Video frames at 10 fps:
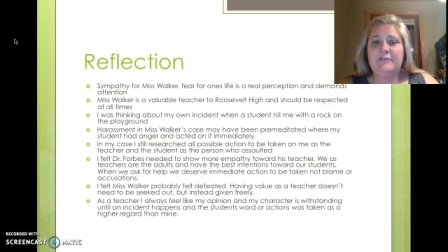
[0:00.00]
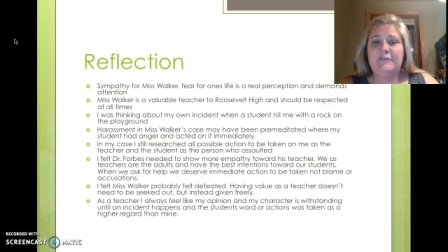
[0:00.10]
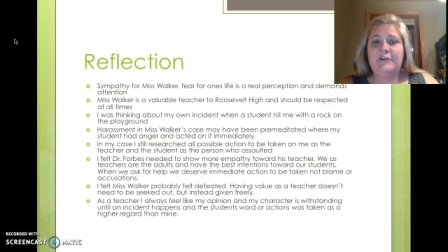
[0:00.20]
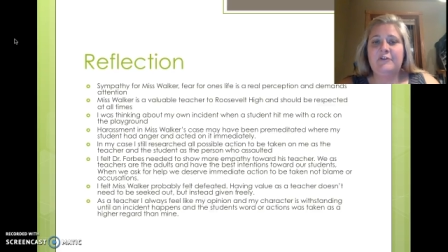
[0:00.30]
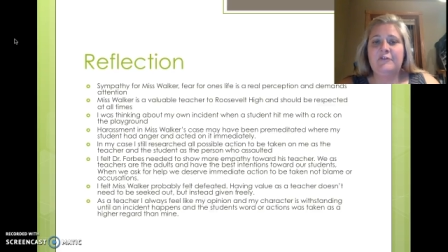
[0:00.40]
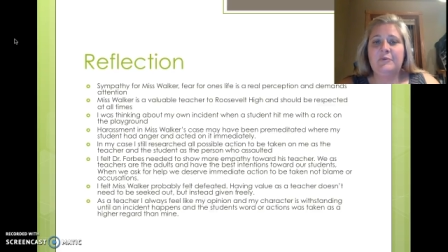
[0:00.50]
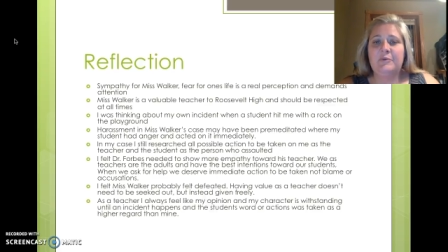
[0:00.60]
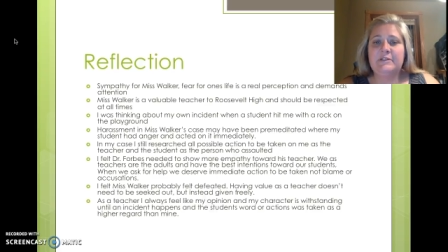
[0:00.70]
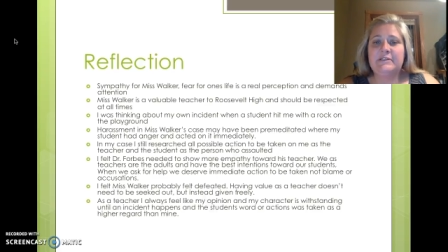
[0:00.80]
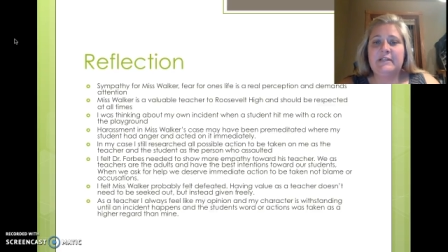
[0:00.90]
Fear for
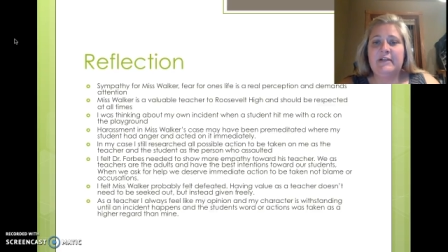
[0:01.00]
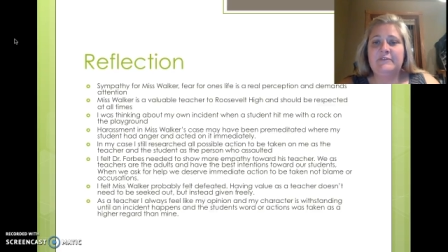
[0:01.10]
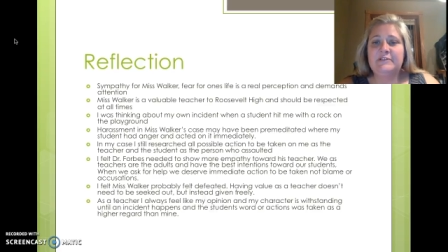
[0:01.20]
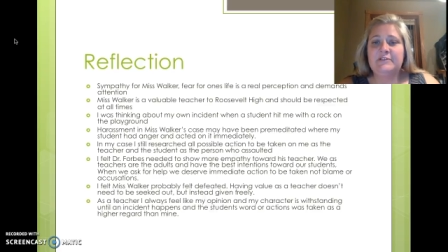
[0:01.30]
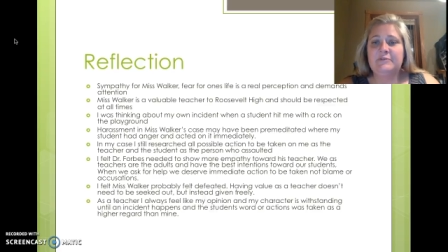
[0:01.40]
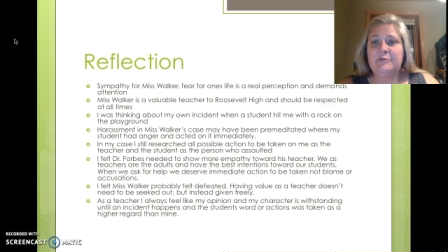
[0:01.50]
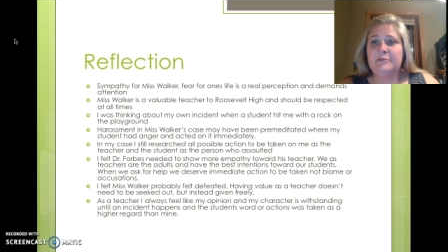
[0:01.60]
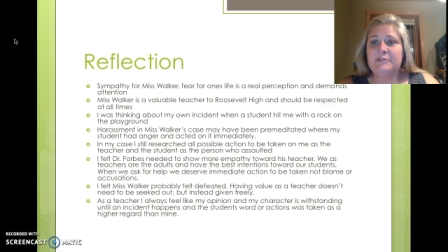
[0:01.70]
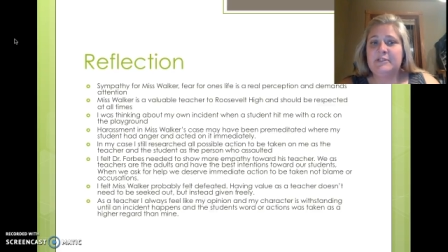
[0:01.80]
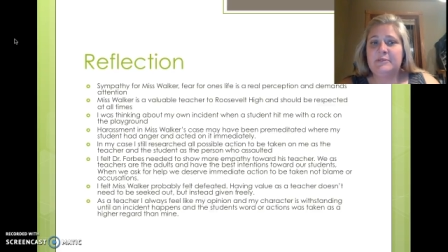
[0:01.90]
one's life is a real
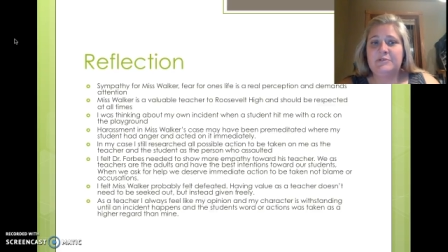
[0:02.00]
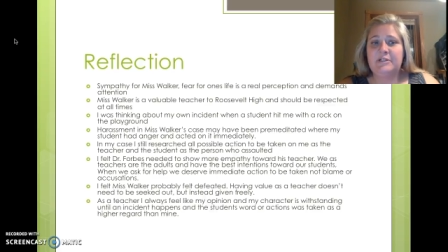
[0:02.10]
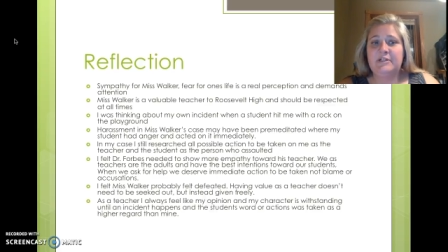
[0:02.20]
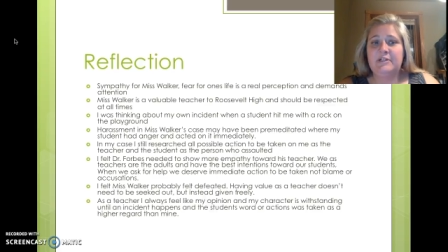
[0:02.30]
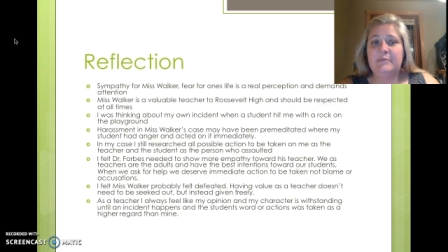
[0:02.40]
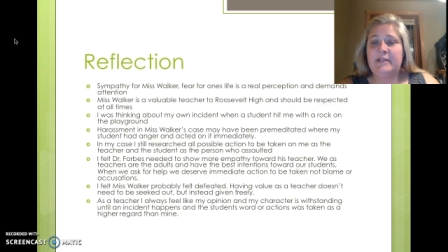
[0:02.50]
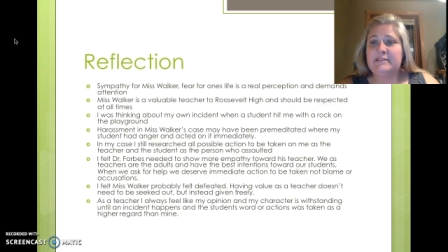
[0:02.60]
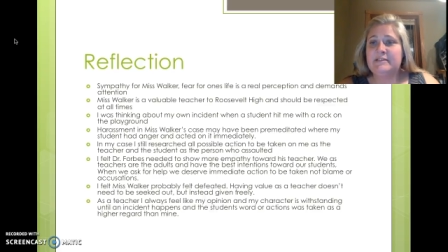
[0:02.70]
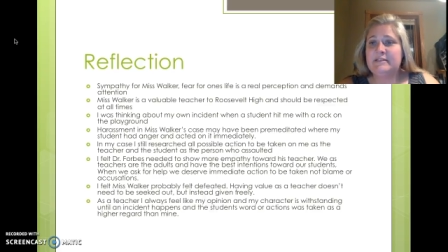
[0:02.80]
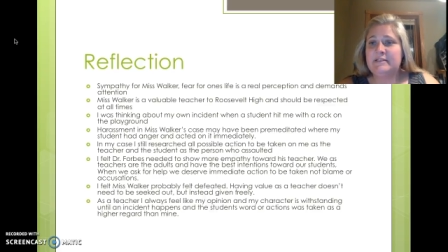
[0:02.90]
perception and
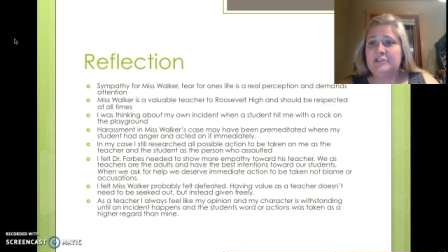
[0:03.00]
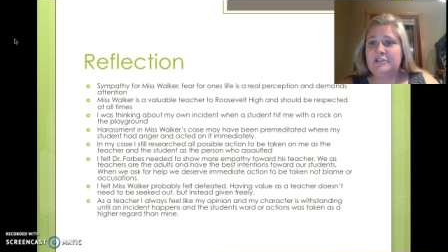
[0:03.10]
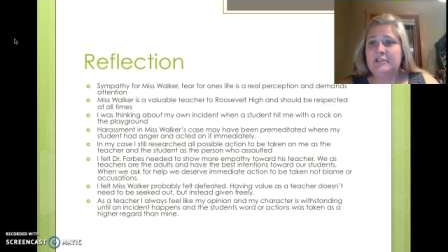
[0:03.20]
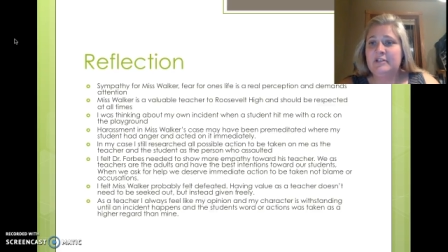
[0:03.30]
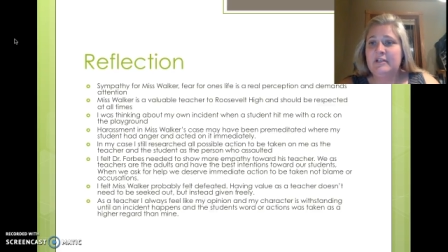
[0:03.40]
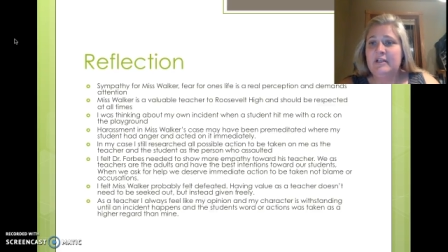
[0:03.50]
demands attention.